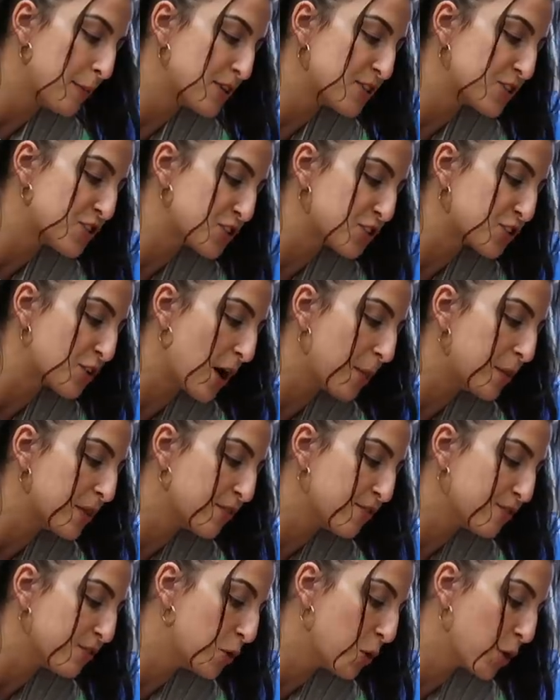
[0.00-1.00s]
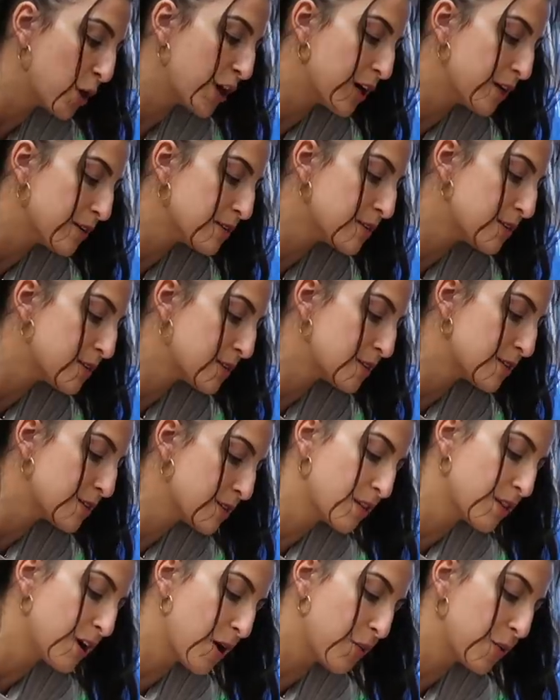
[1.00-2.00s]
I'm just scrubbing the floors.
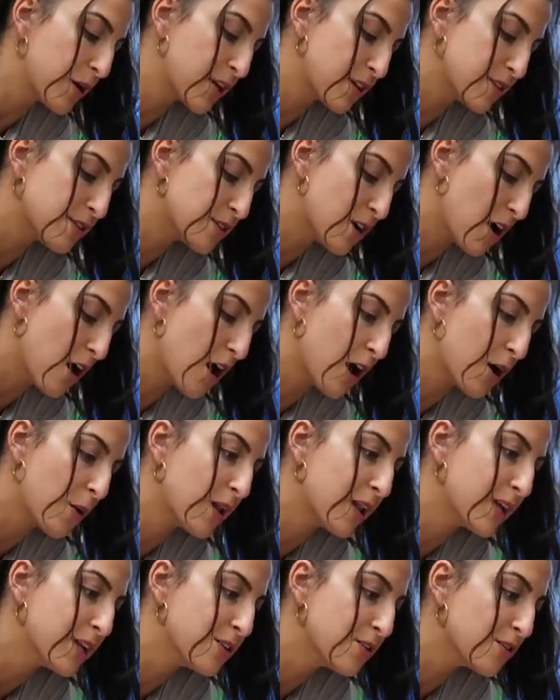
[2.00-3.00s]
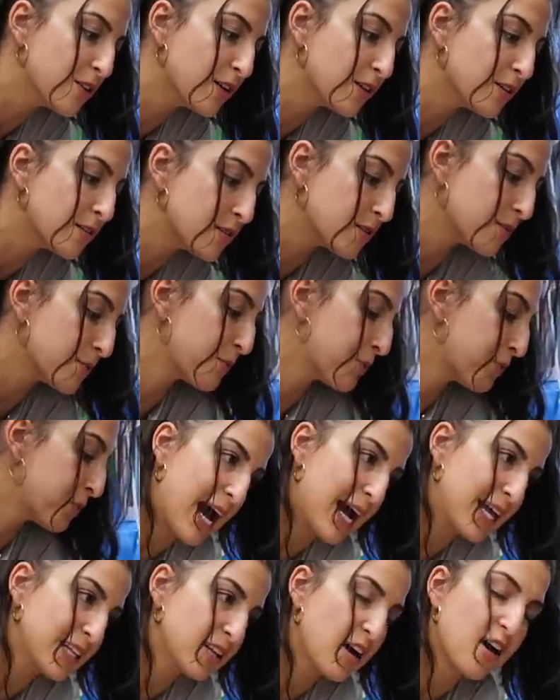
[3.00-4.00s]
Thought we could talk while I do this.
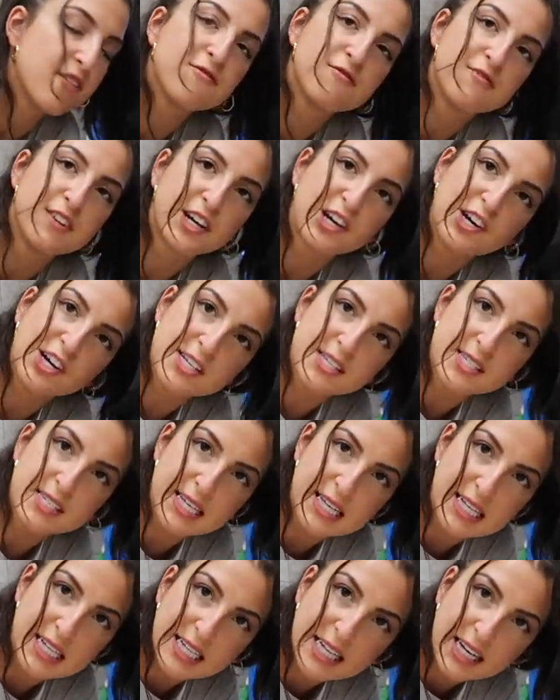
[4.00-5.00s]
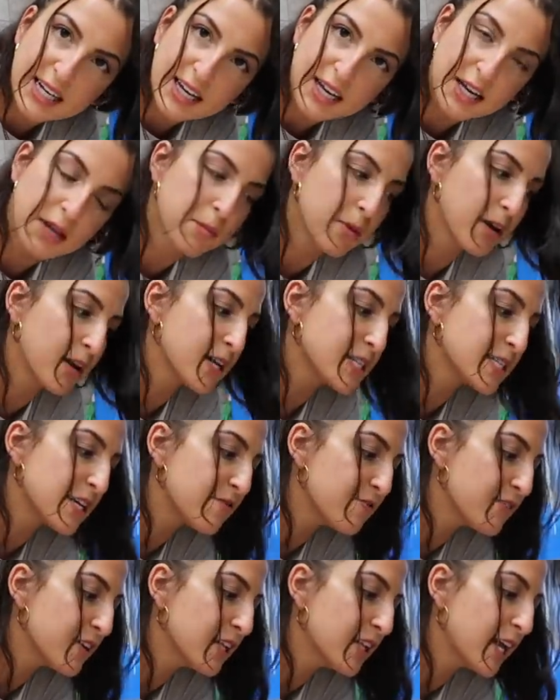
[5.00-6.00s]
I love vigorously cleaning because I
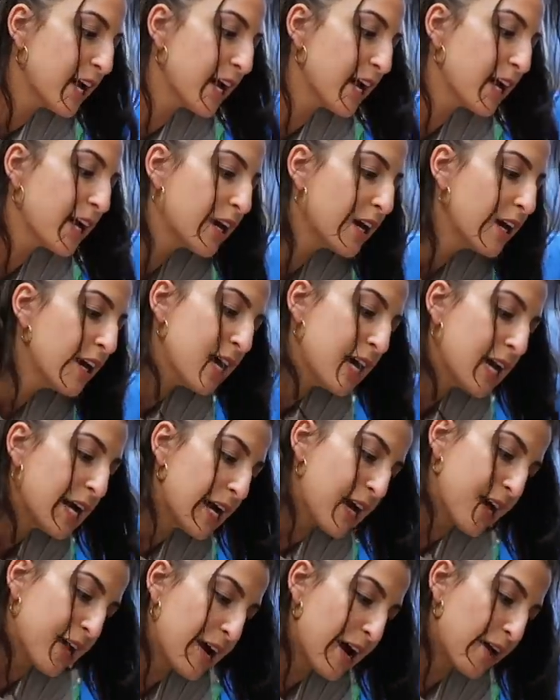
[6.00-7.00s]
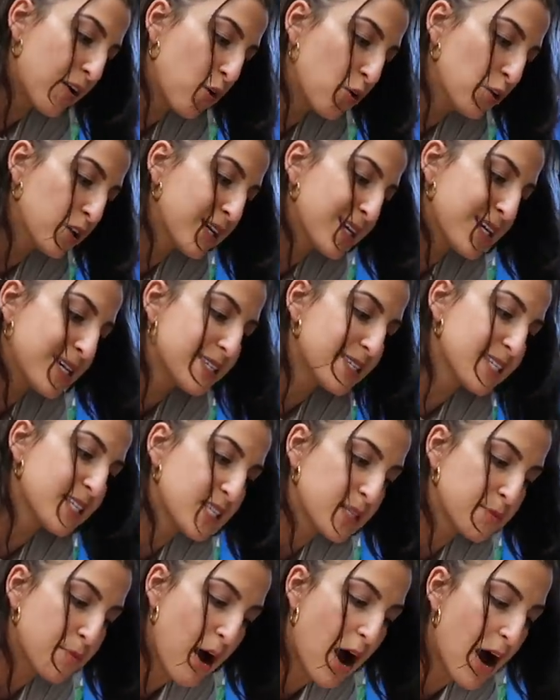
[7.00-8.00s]
feel like not only is this
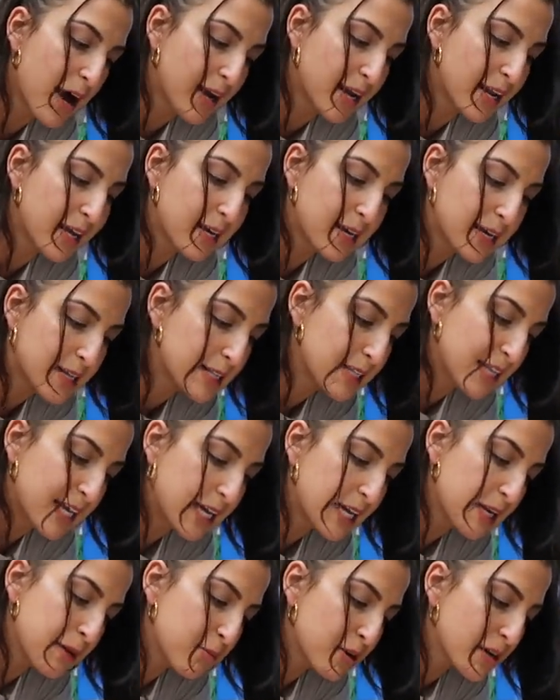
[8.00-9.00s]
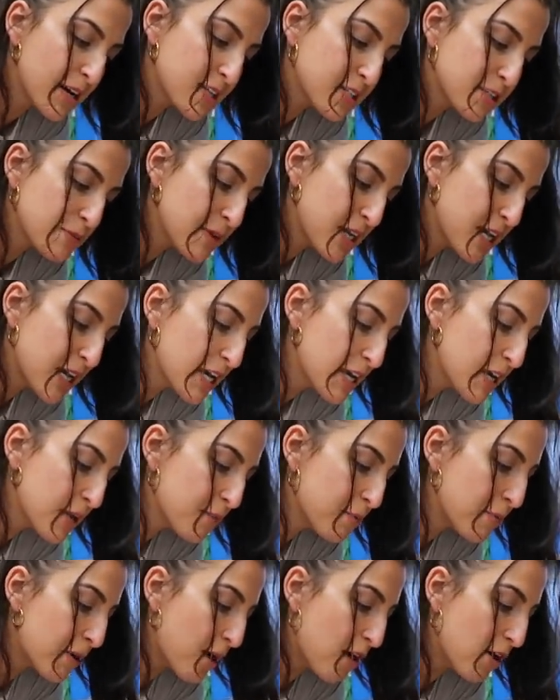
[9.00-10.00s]
spot getting clean because of me,
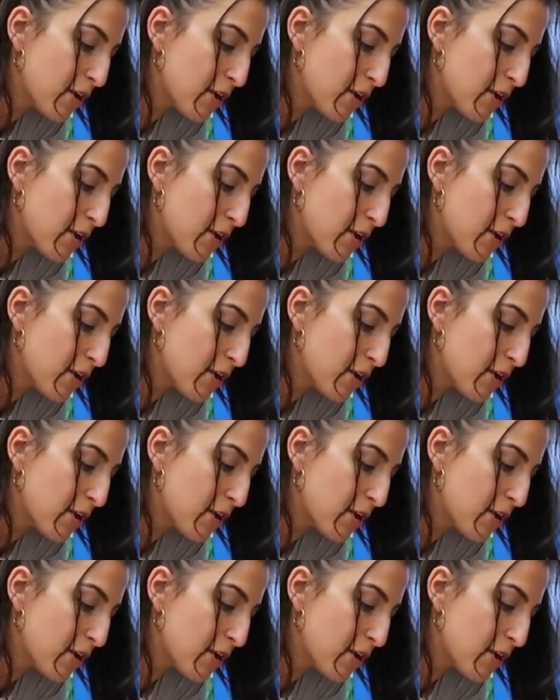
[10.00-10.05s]
but